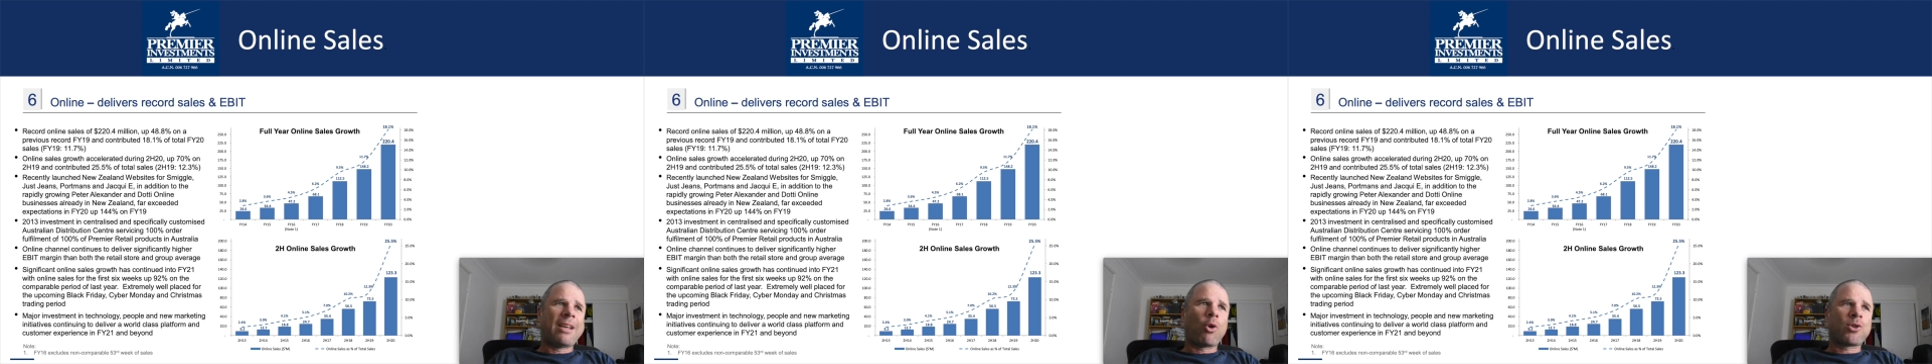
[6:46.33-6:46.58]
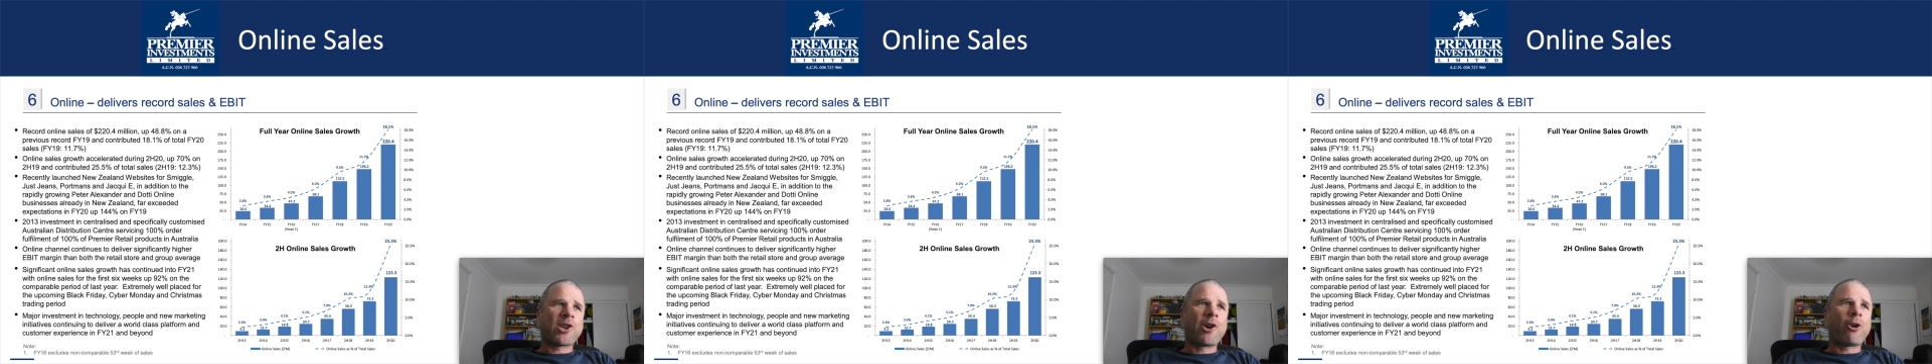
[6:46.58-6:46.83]
They're
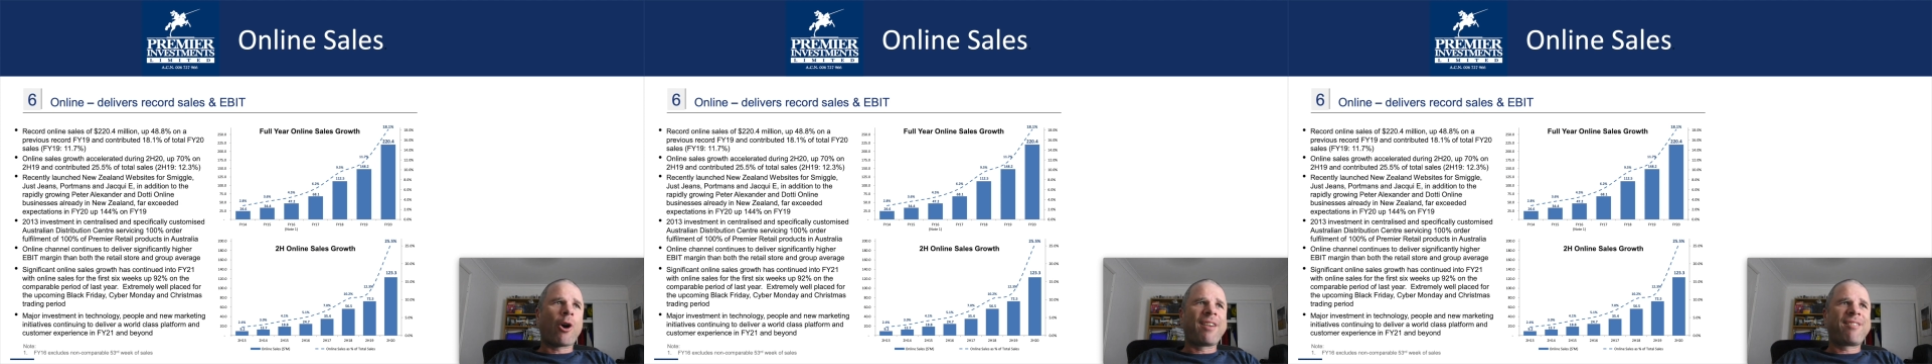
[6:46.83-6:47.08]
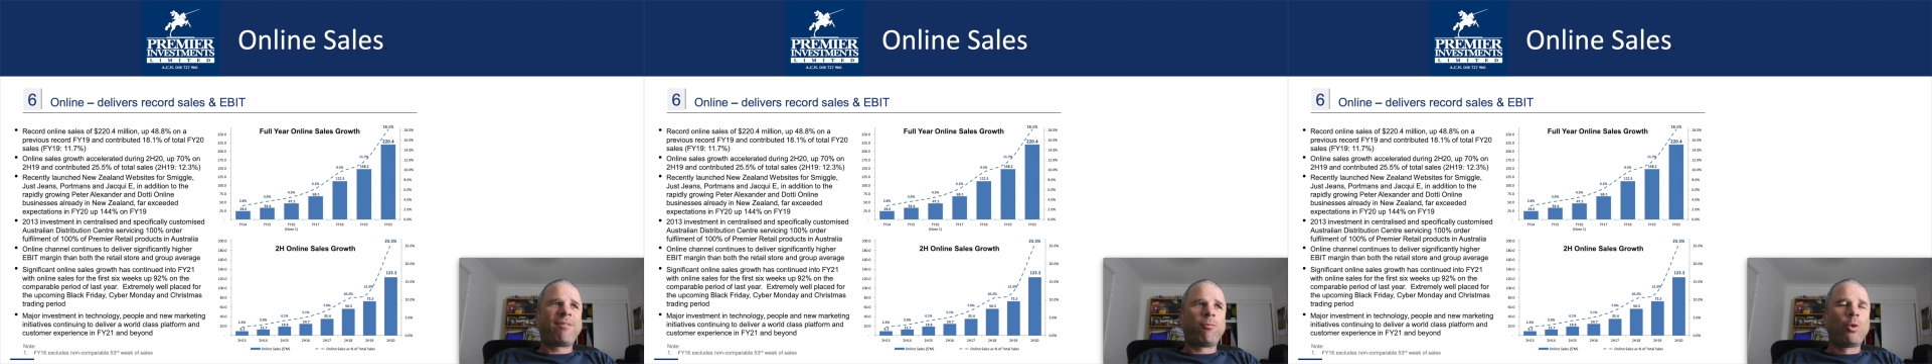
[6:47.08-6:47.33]
also
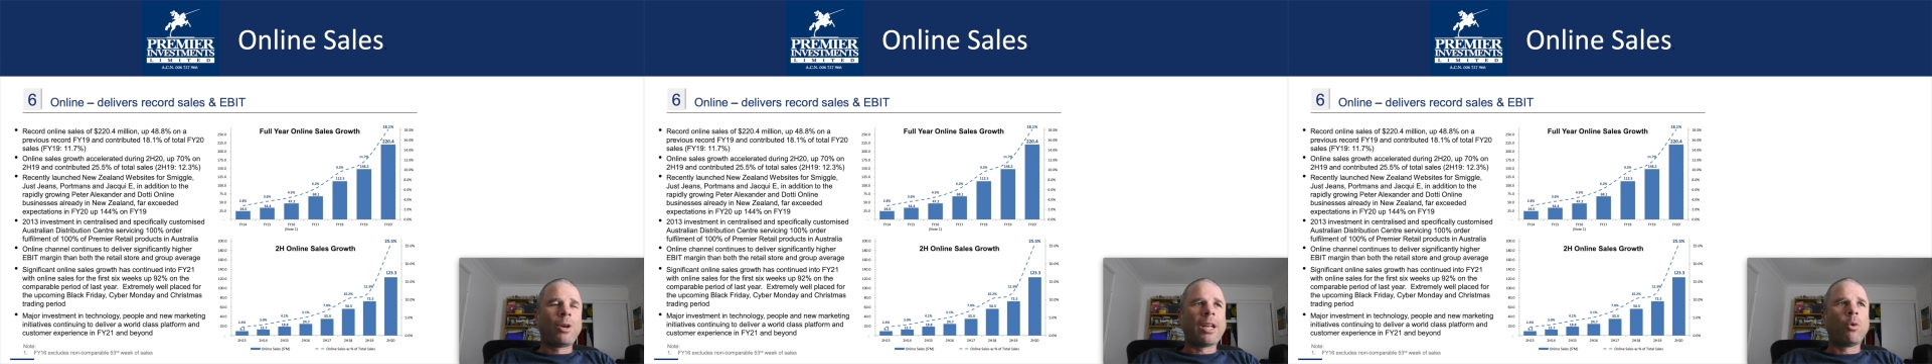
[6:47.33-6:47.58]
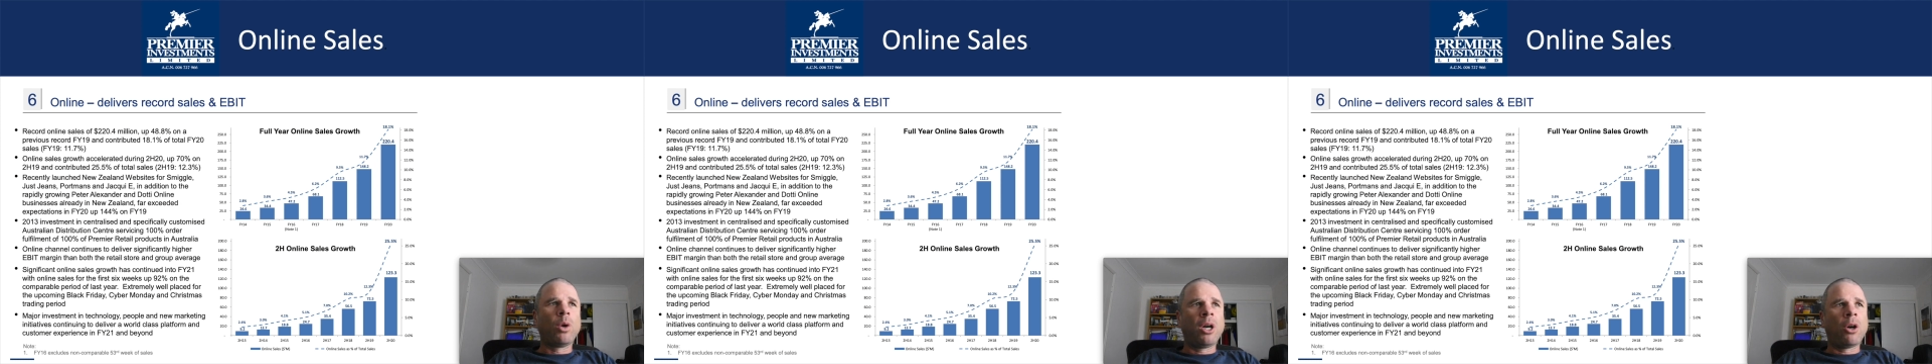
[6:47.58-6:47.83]
growing
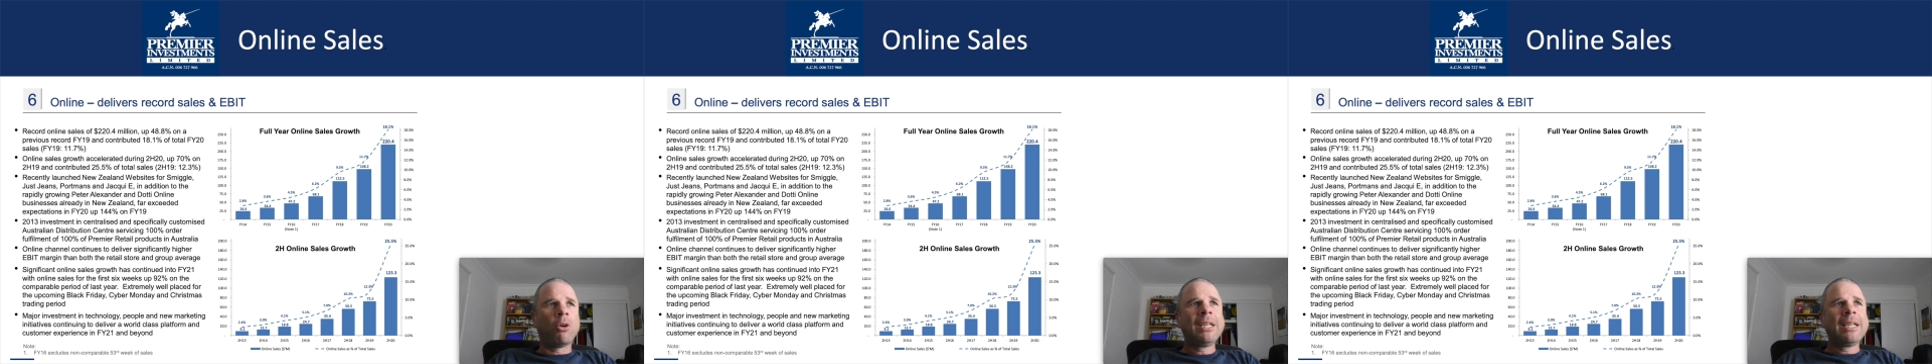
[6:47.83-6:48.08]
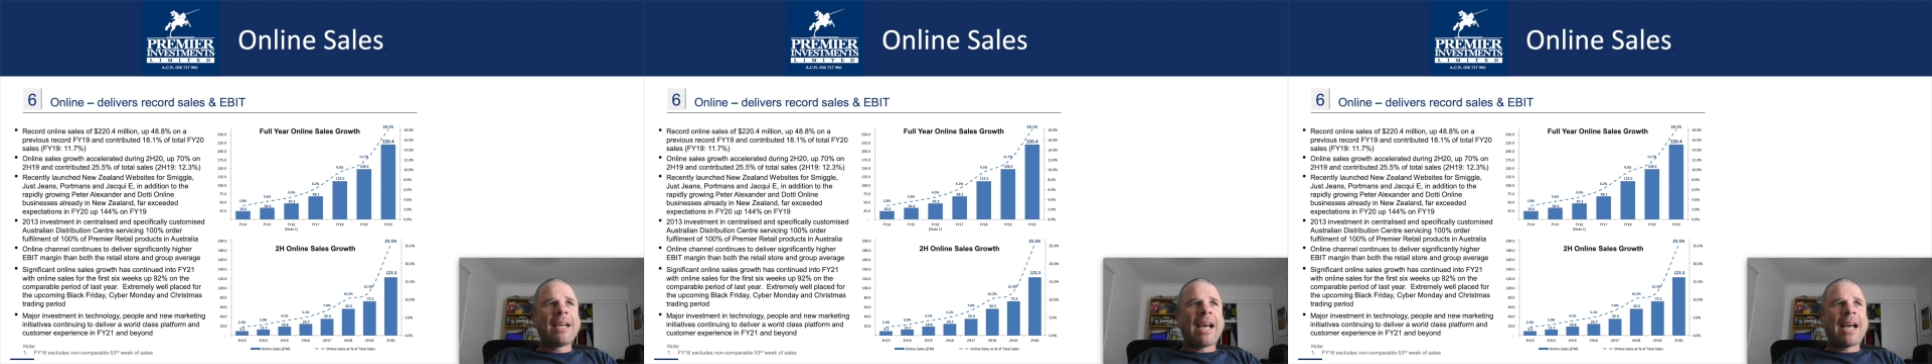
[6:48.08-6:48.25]
really well.